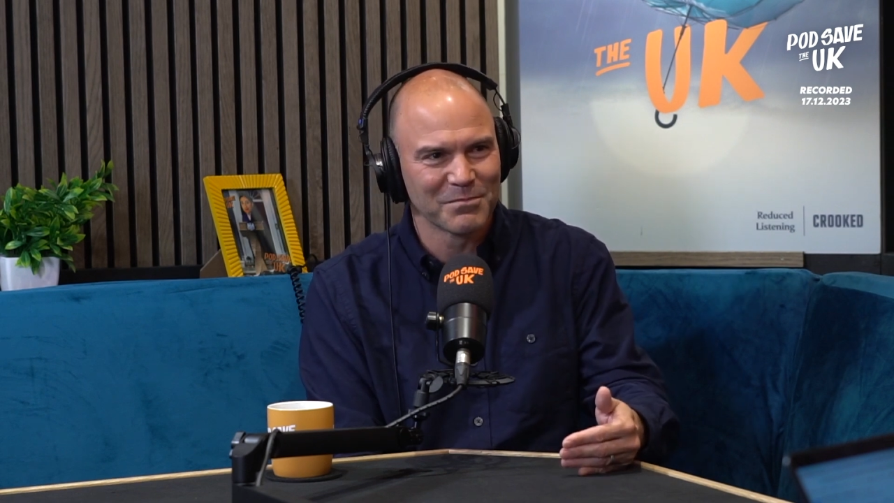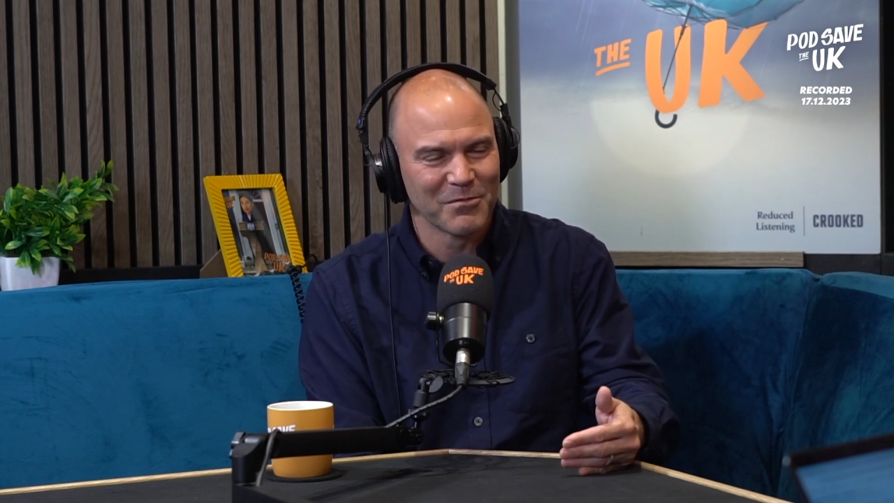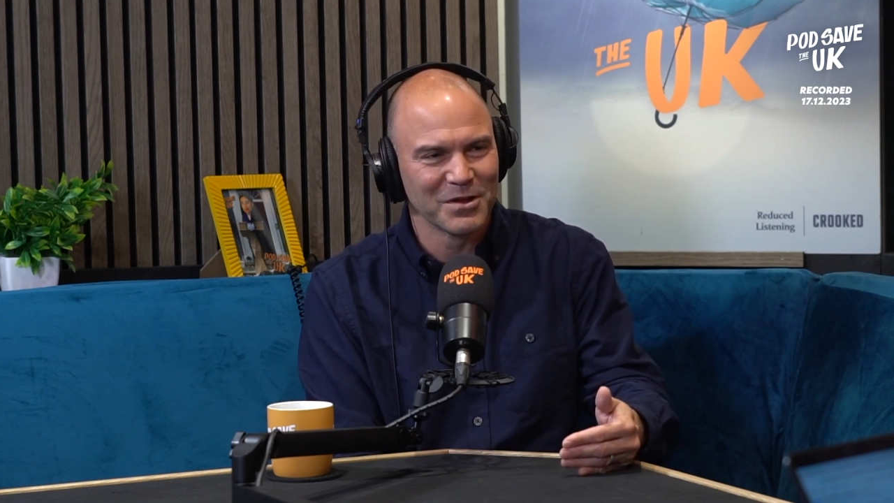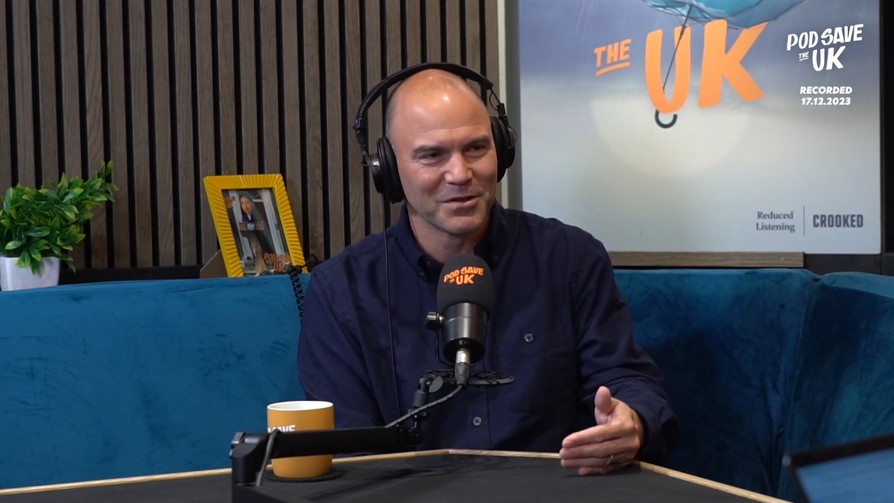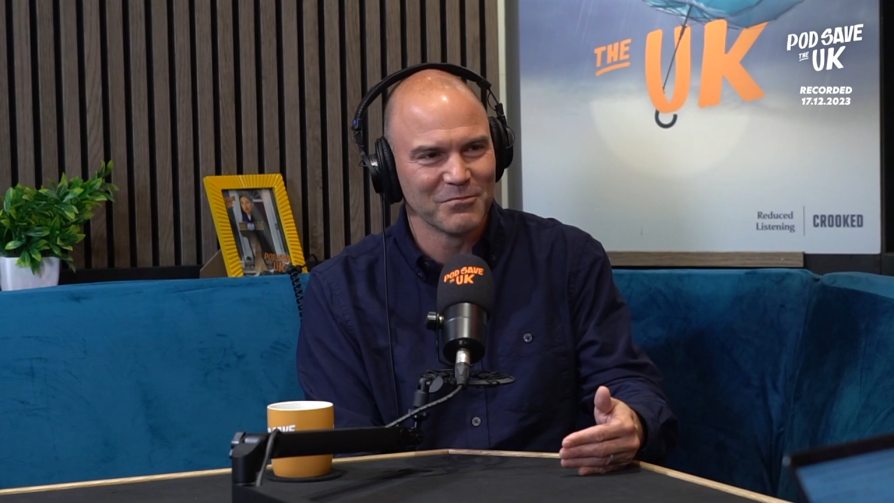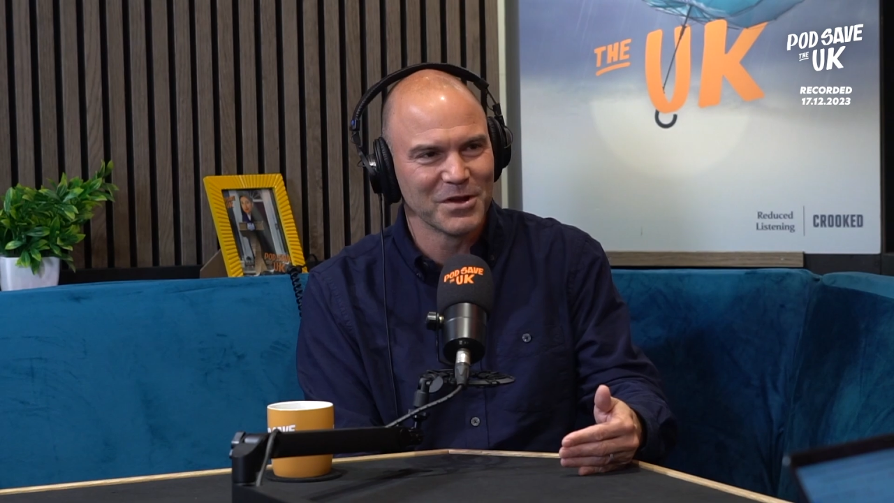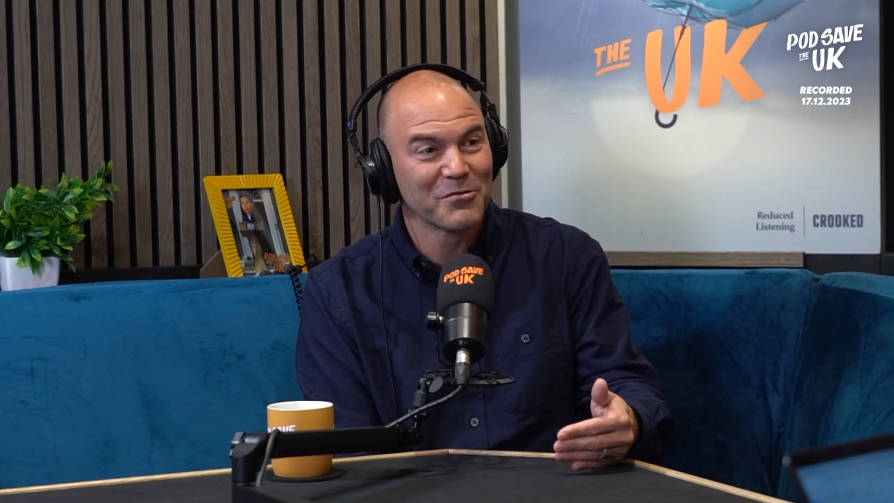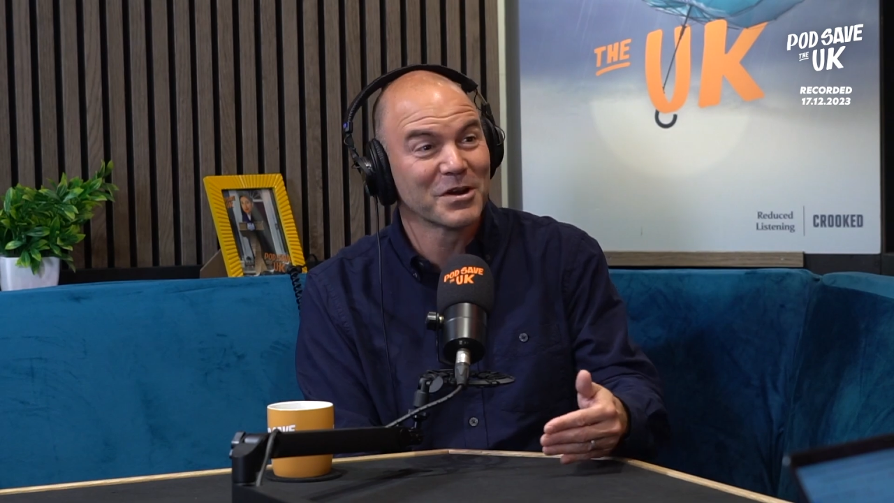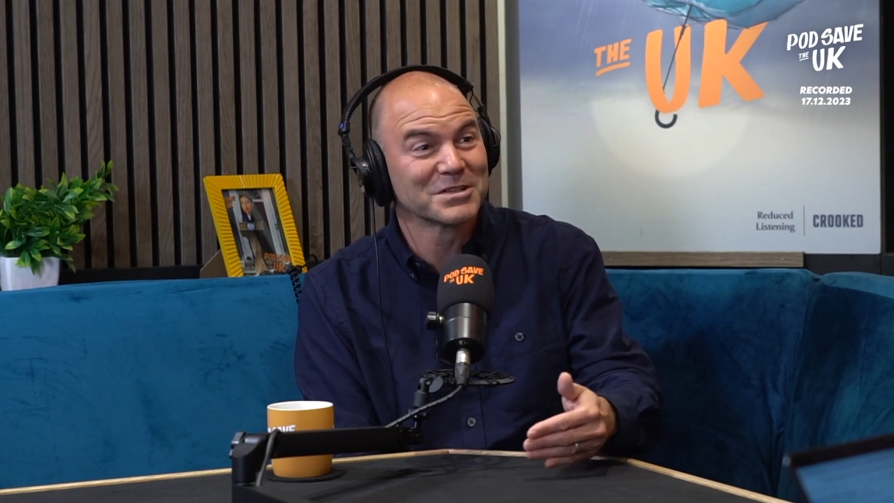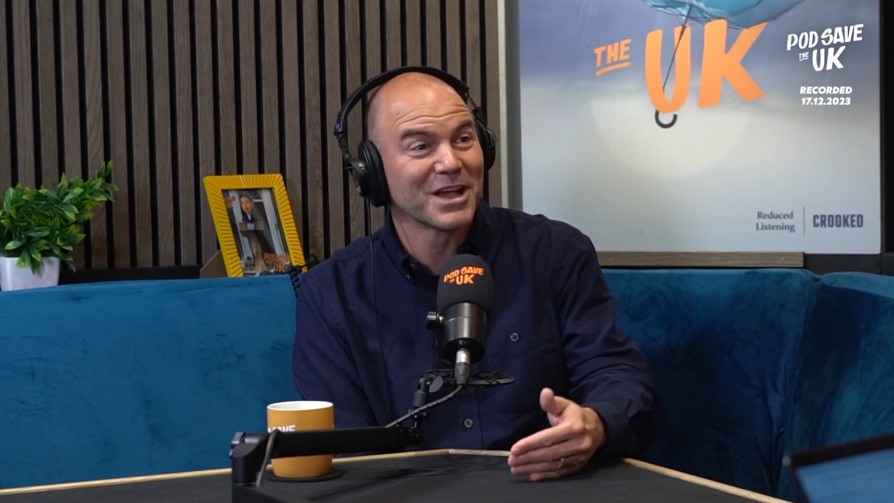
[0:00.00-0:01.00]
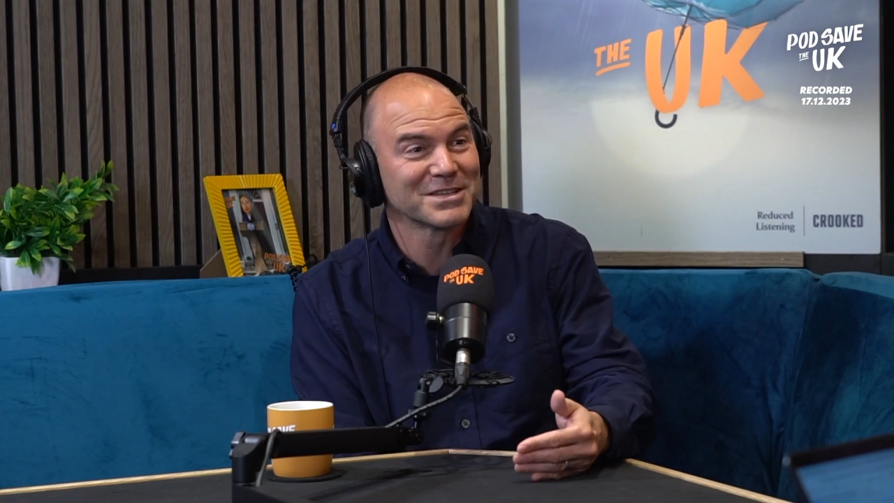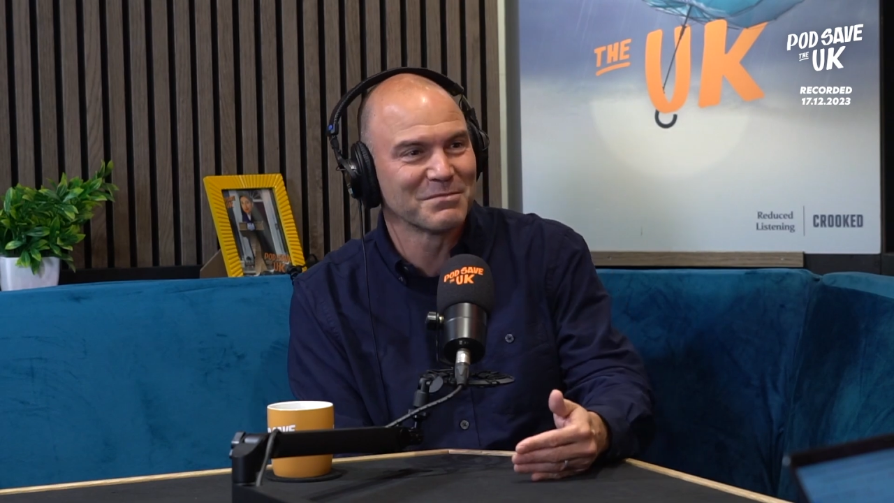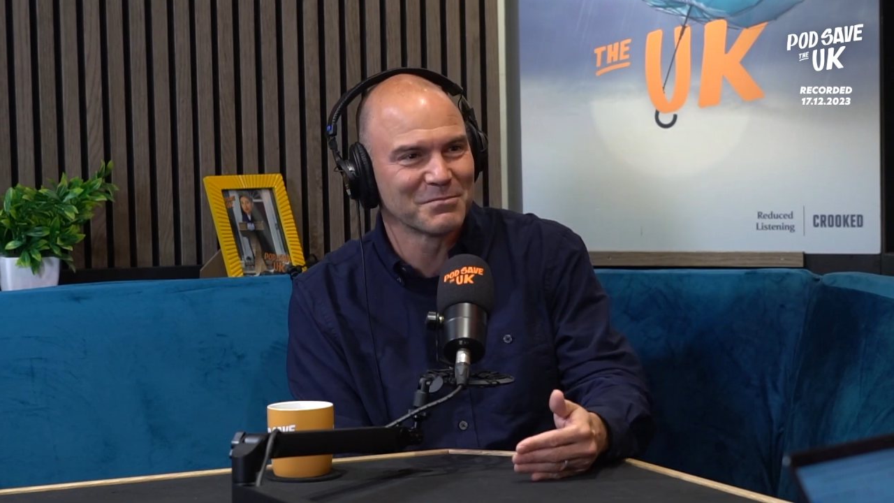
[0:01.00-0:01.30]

but we criticize them